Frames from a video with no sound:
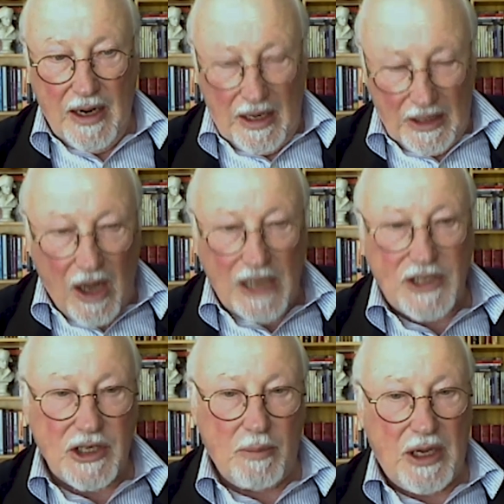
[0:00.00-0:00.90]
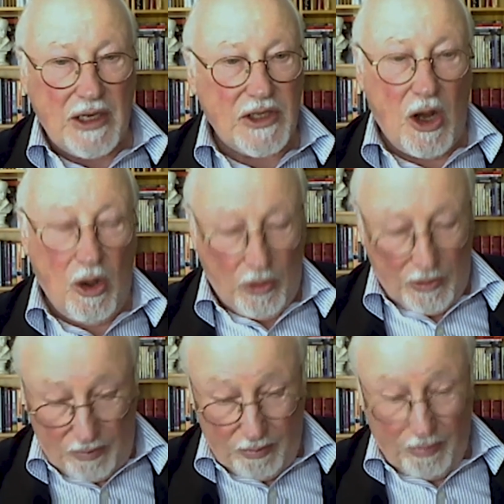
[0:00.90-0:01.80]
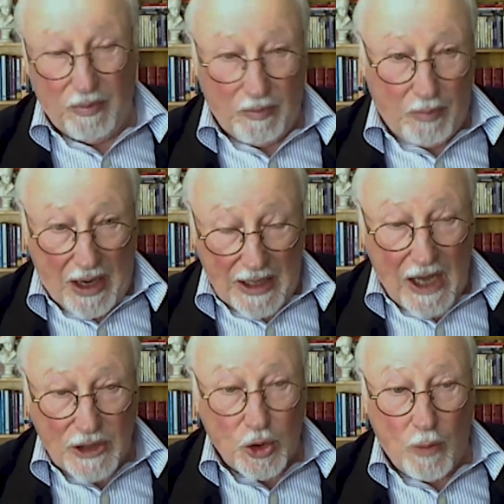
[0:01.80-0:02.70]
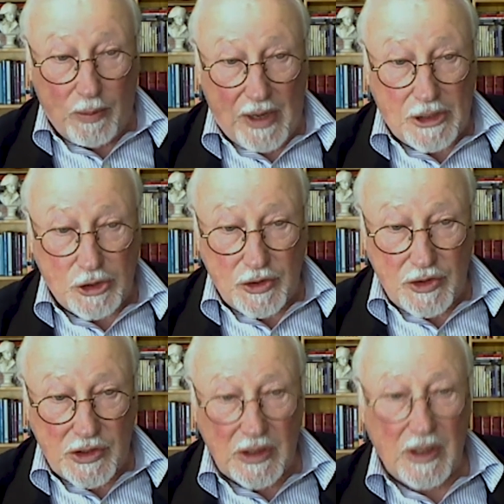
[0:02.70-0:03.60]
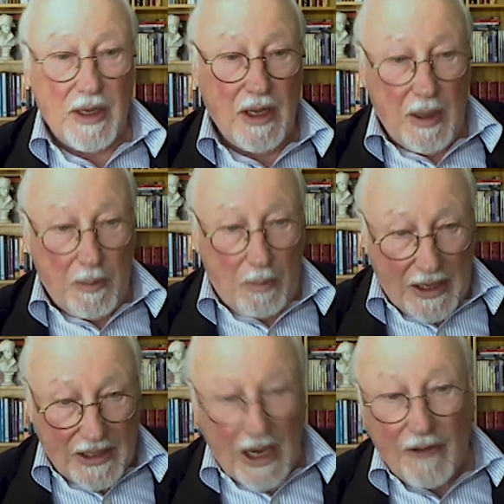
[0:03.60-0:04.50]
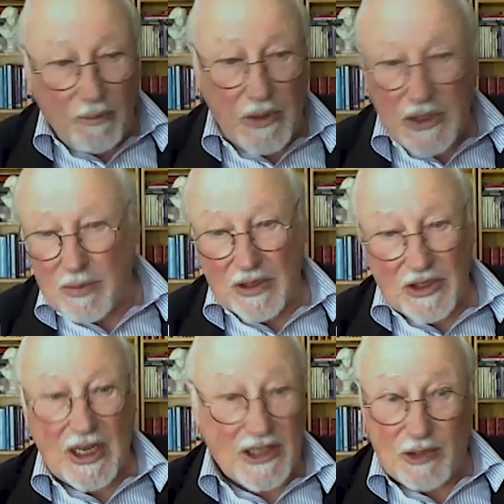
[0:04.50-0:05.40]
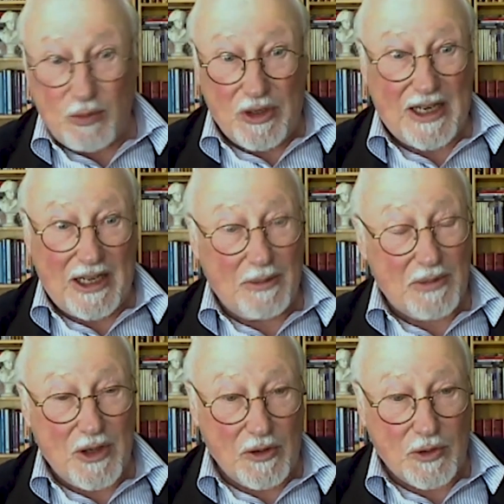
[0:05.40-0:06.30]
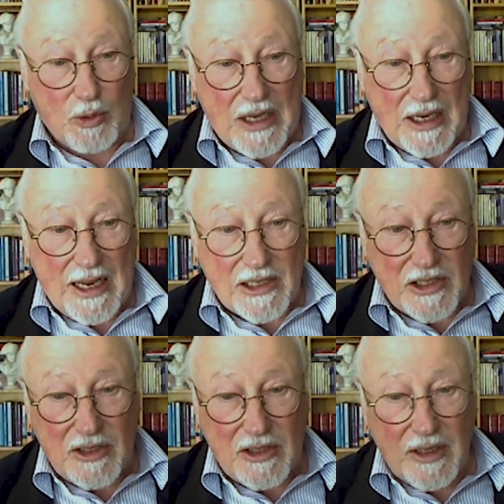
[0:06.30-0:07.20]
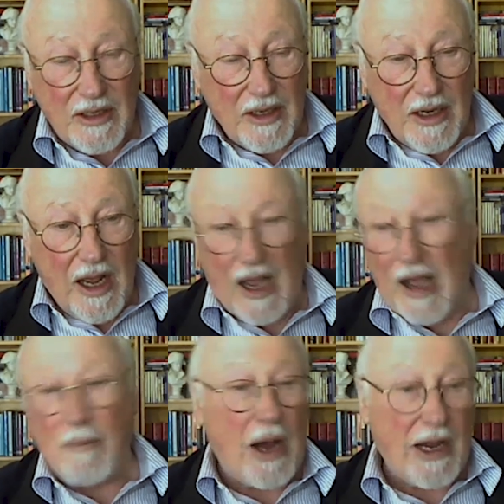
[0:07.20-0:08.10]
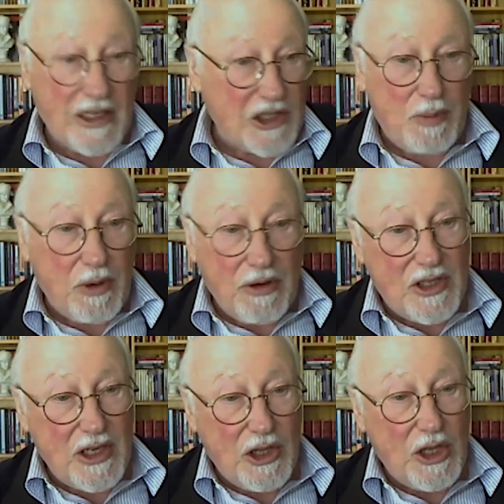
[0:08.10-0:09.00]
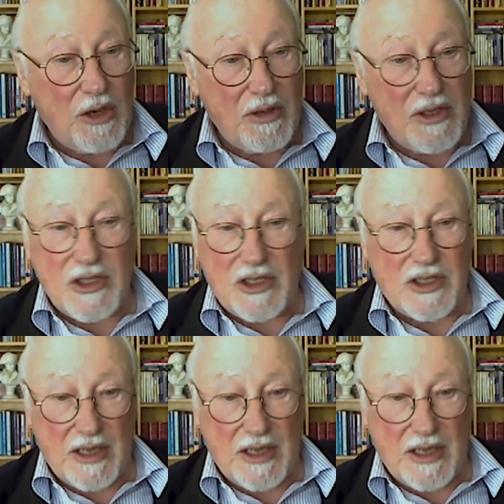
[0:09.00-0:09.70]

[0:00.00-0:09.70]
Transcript: Lies that are being told by large corporations, by governments because they just want to get themselves re-elected, by conspiracy theorists